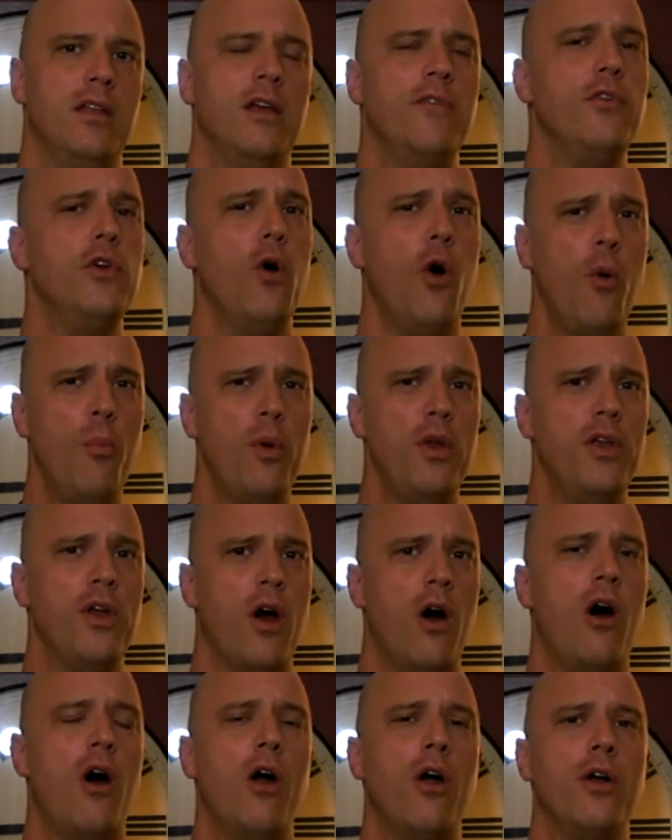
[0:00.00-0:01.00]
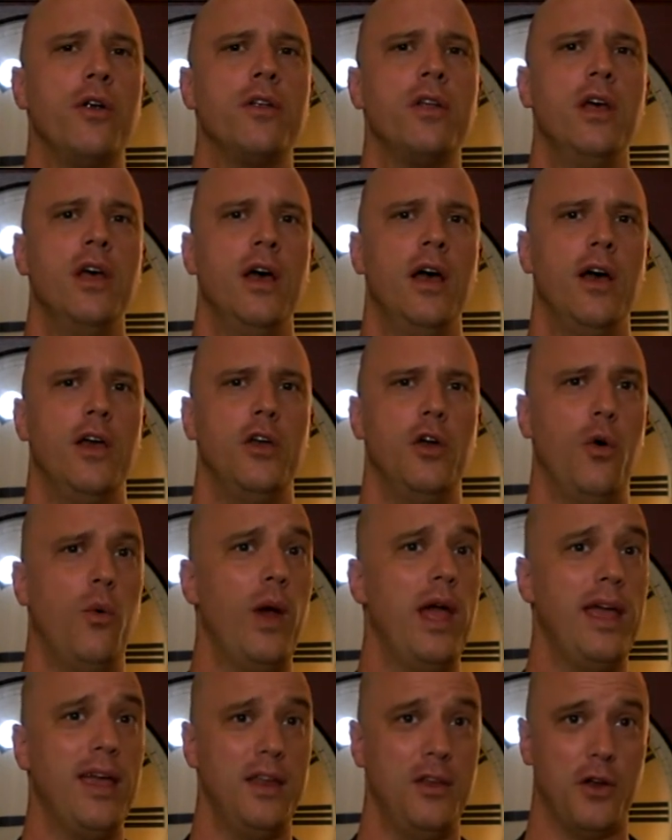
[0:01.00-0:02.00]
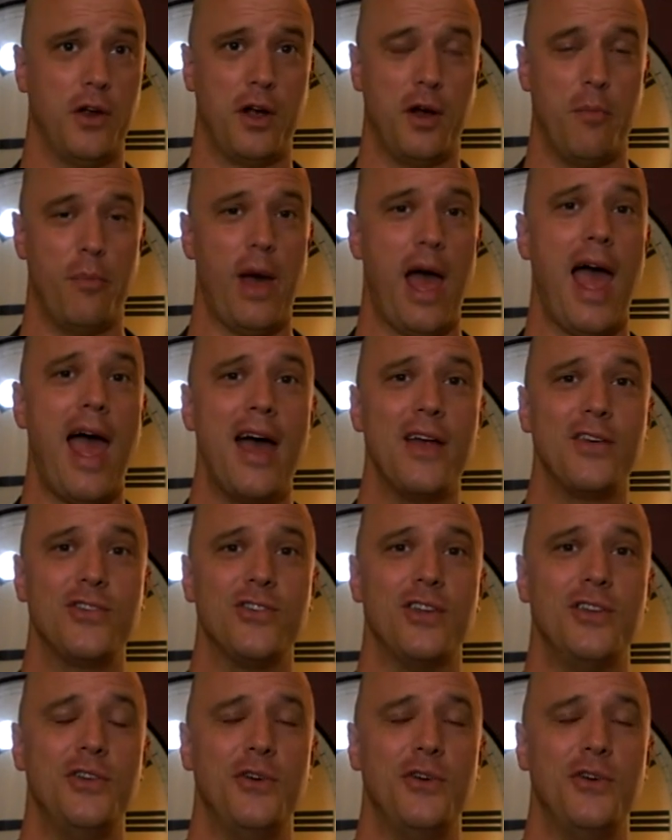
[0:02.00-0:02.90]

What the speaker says: If you open your heart, you awaken your compassion,